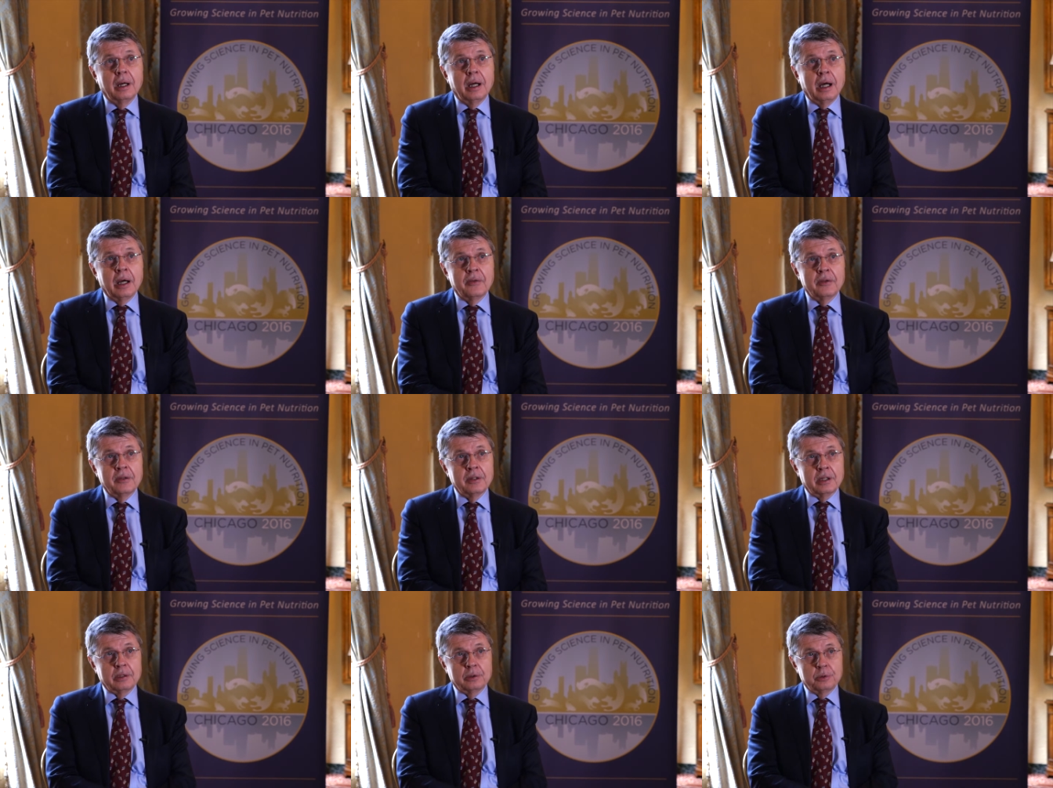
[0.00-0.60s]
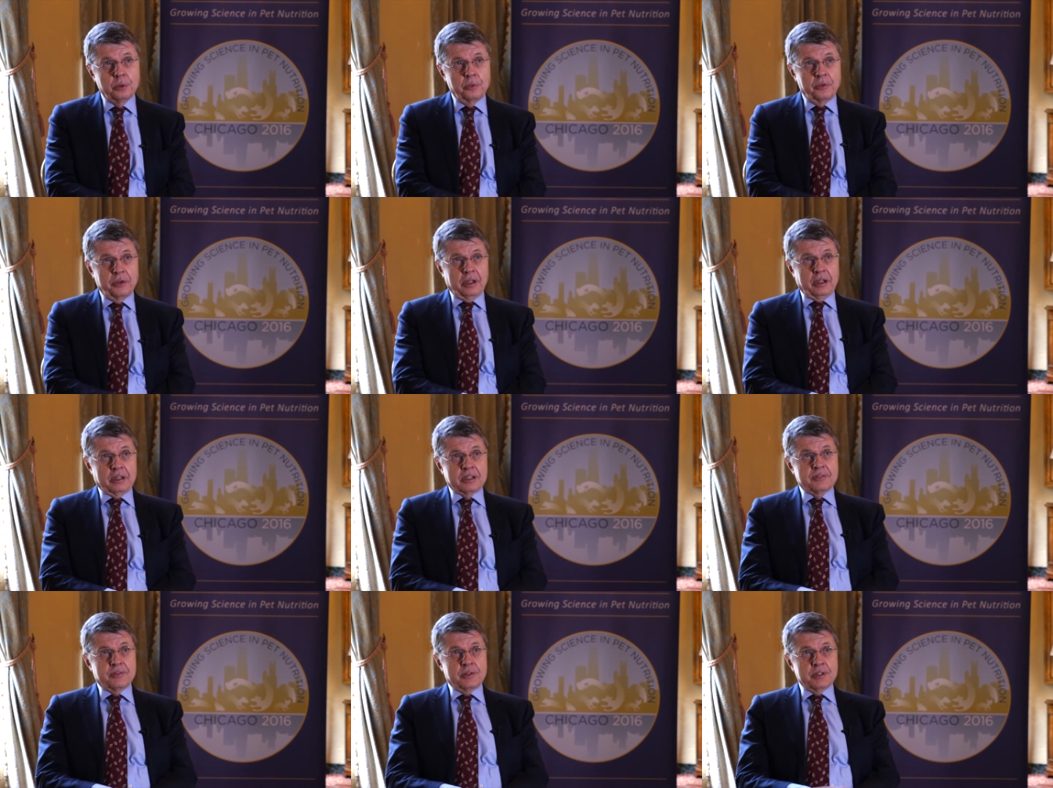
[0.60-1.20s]
I think there are two
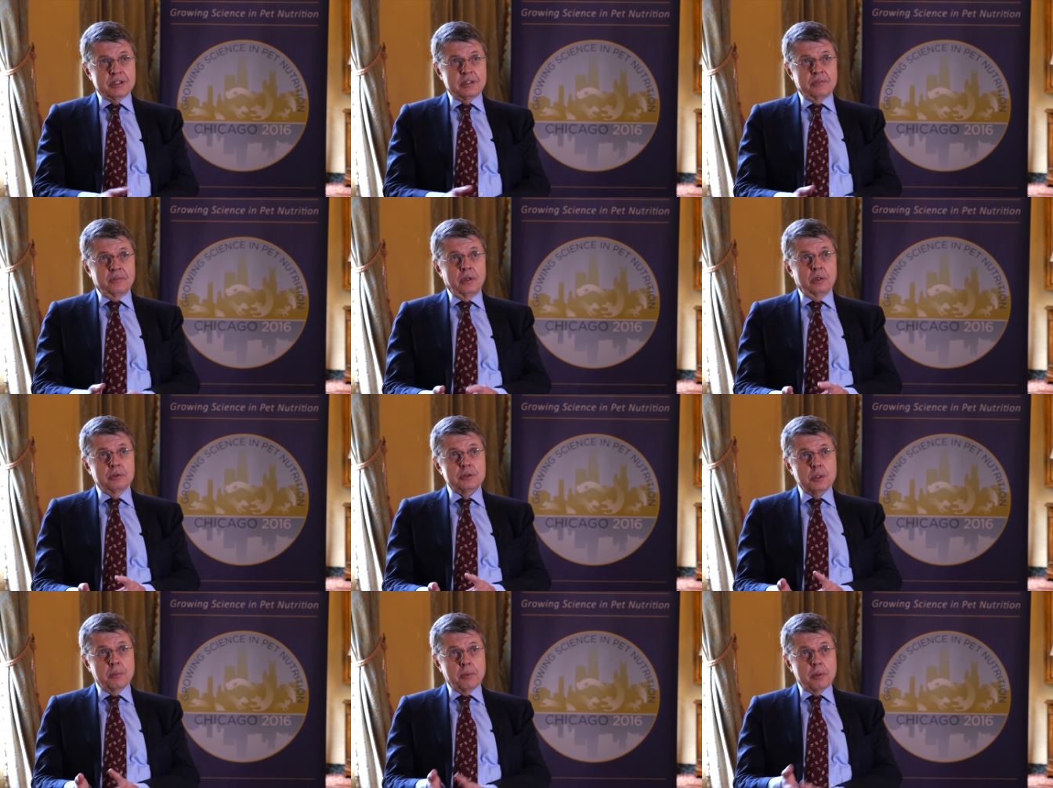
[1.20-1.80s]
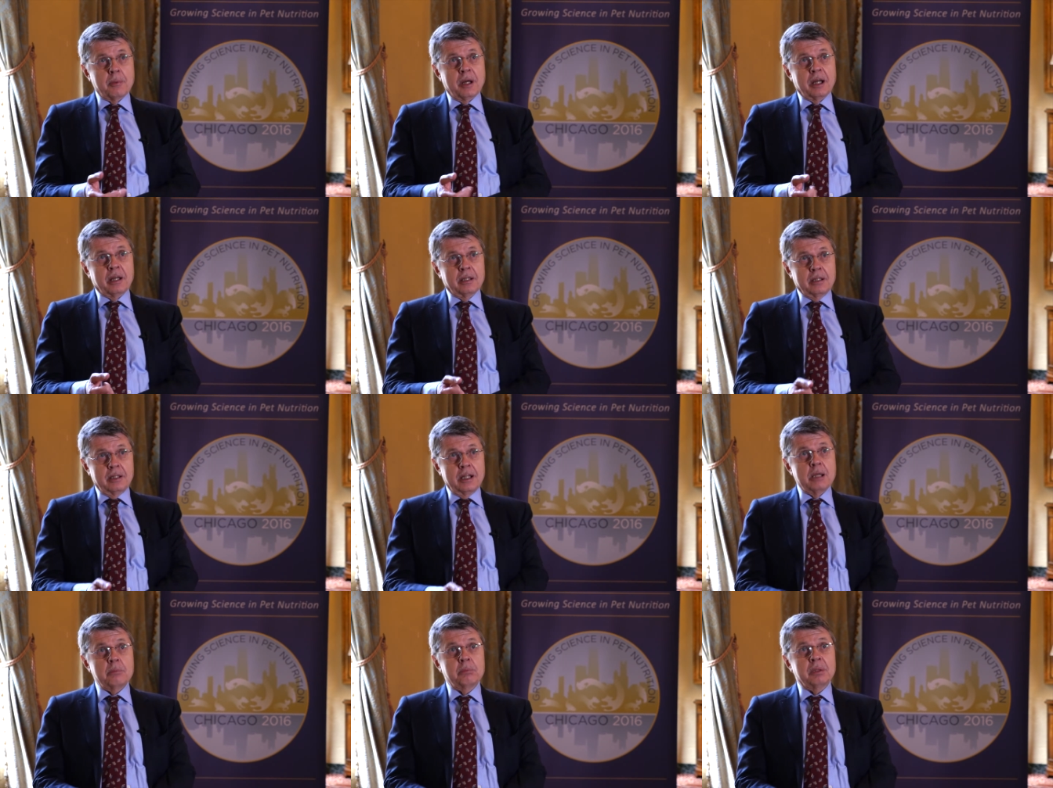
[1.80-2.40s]
things. First of all,
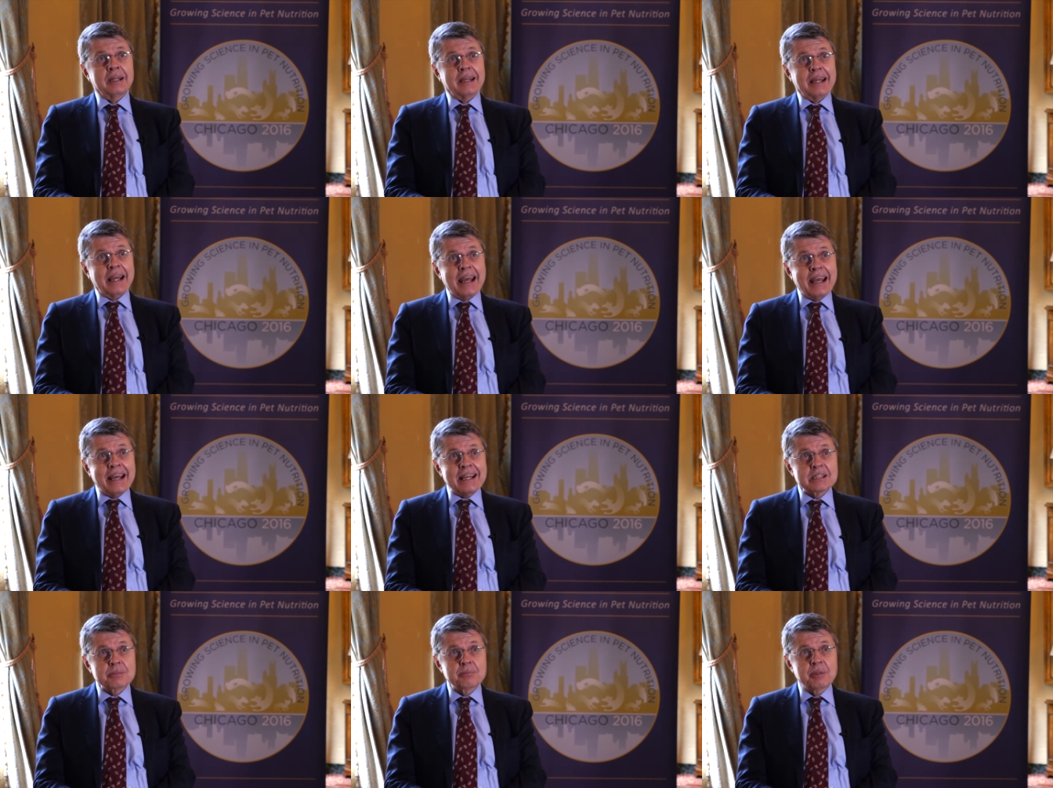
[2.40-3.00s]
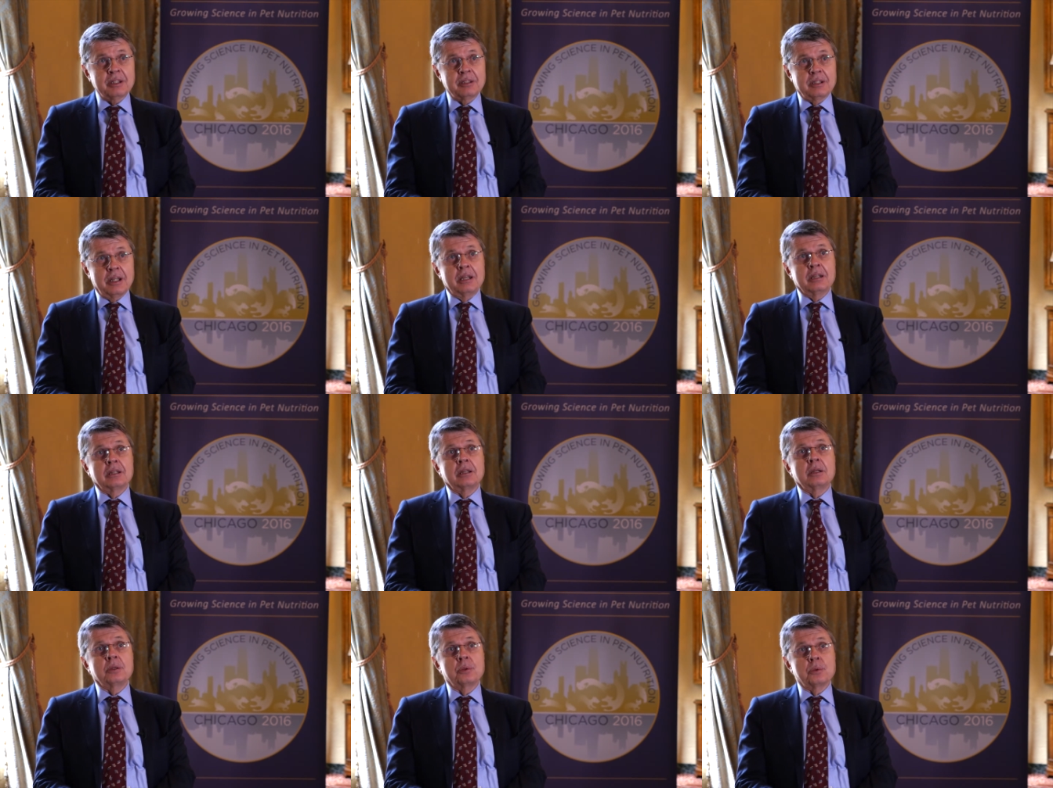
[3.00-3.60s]
supermarket labeling has been
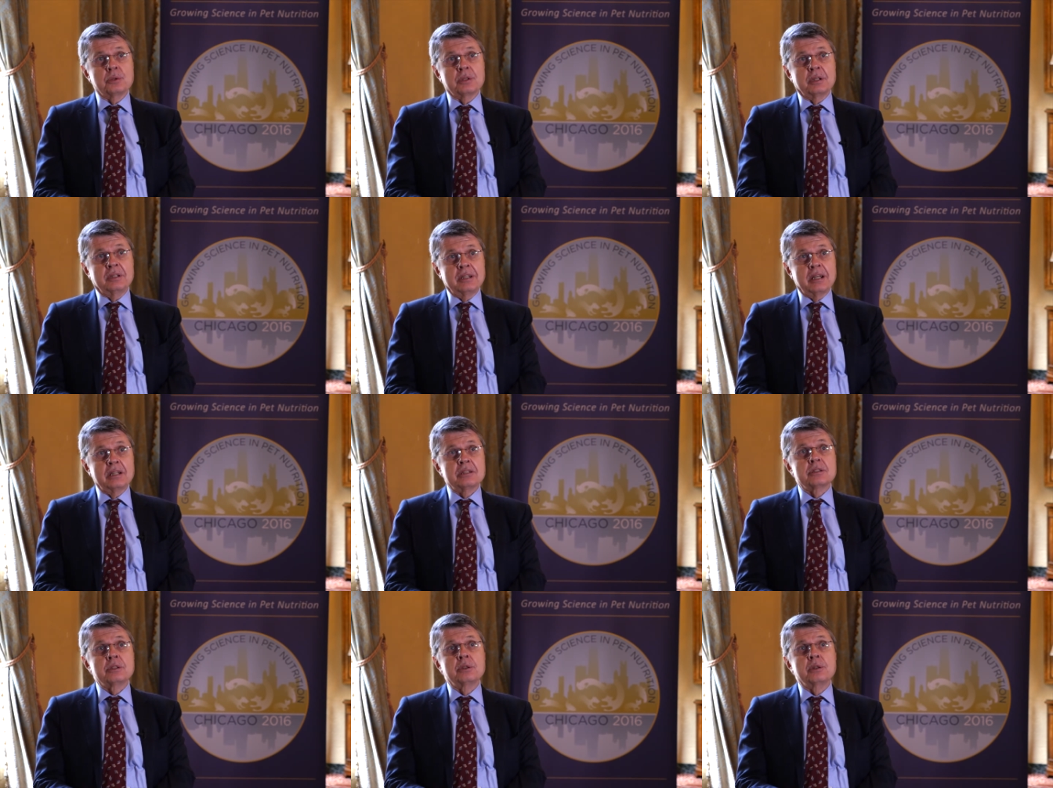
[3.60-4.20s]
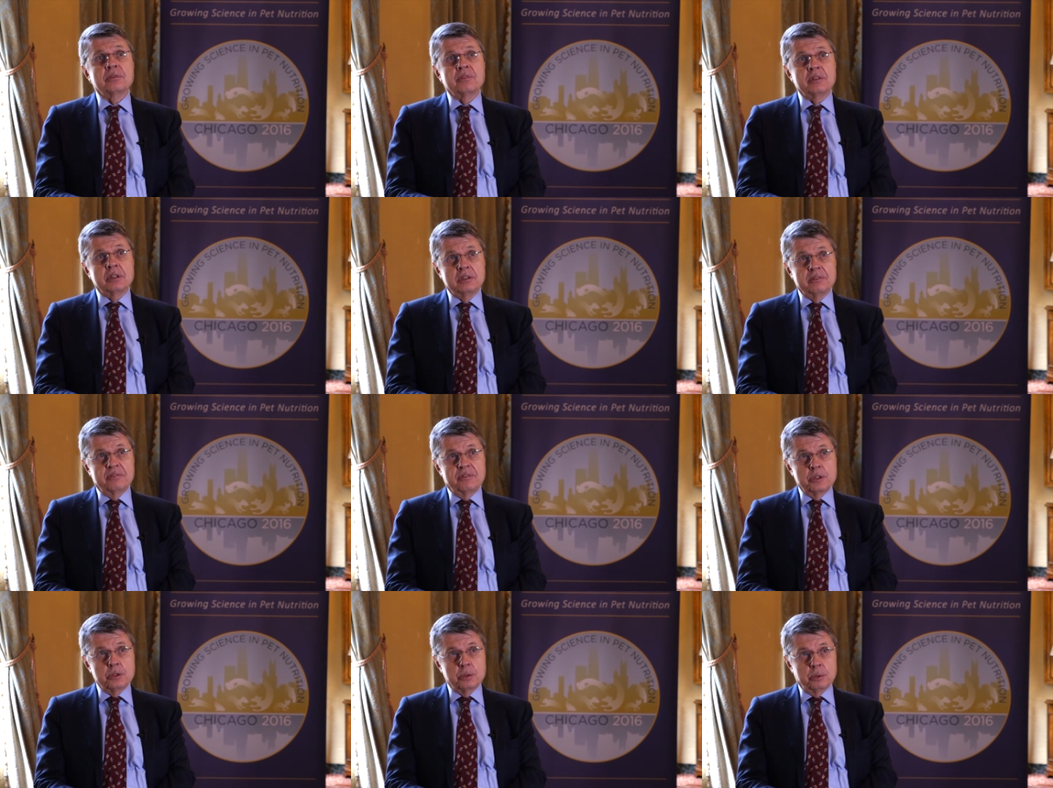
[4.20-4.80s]
taking nutrient density of
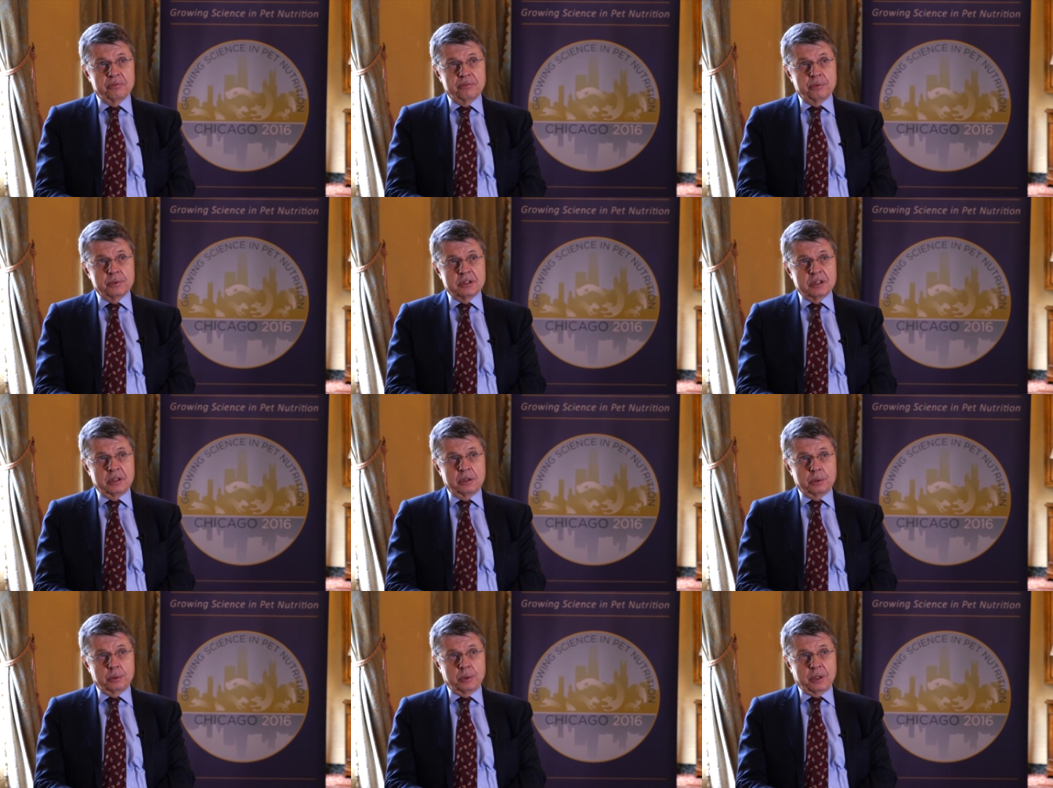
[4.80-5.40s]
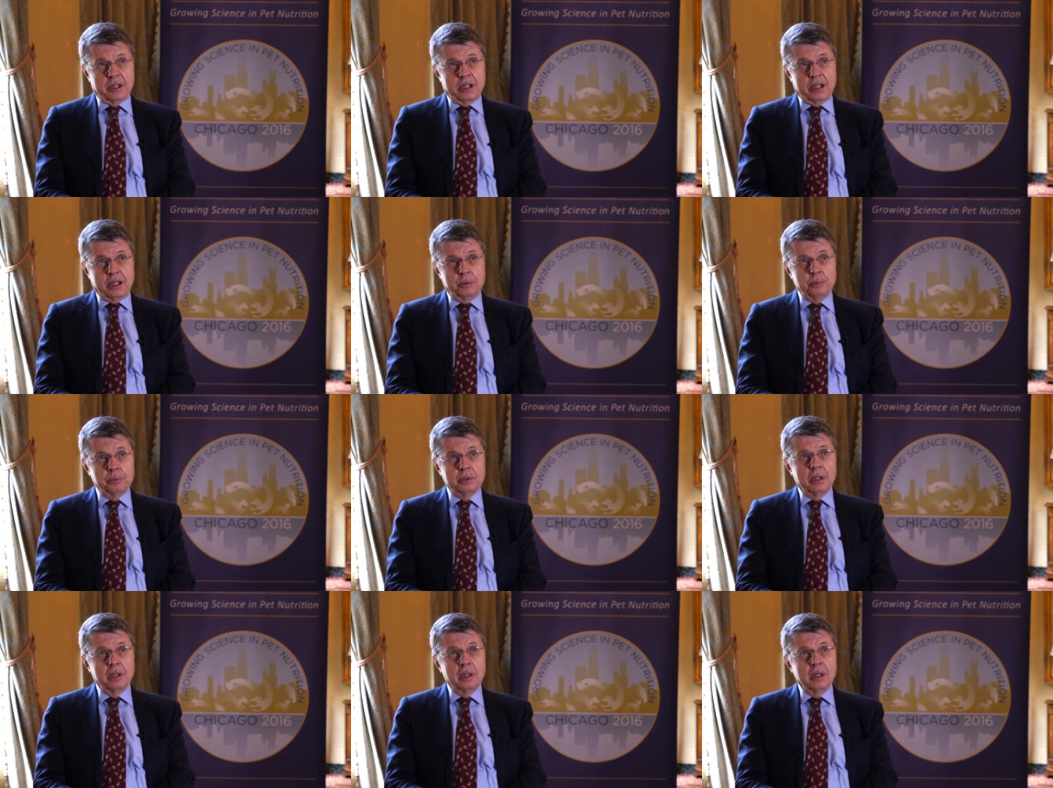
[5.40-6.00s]
individual foods into
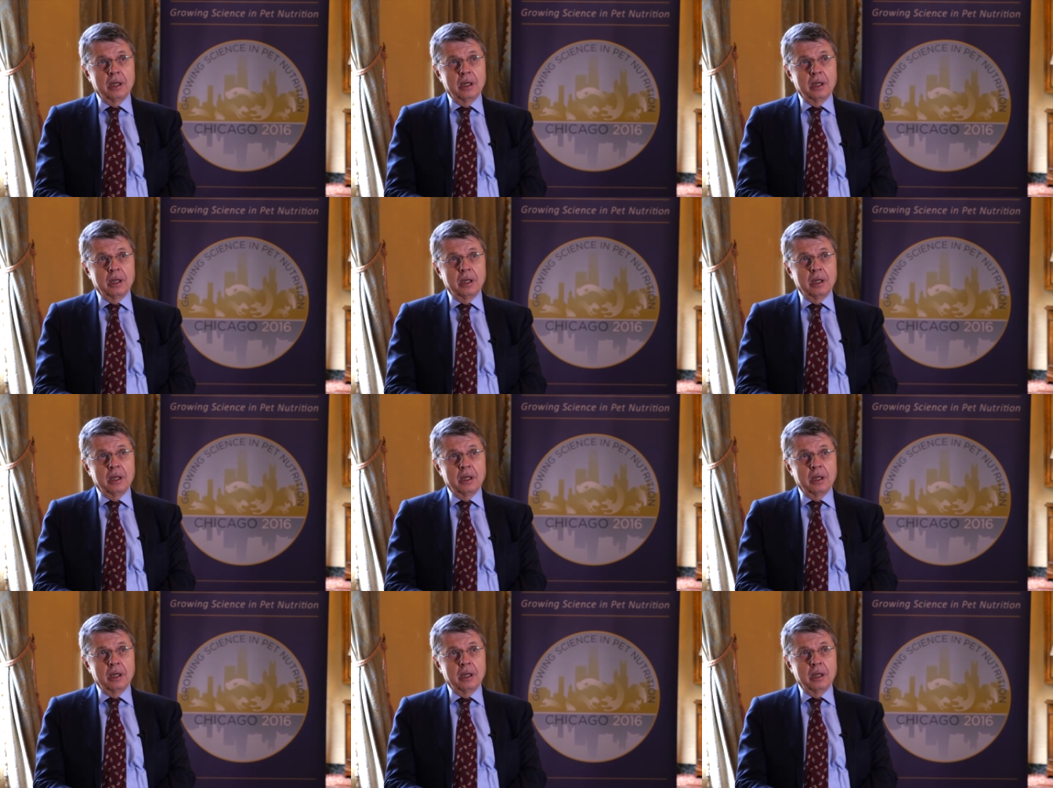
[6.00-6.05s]
account.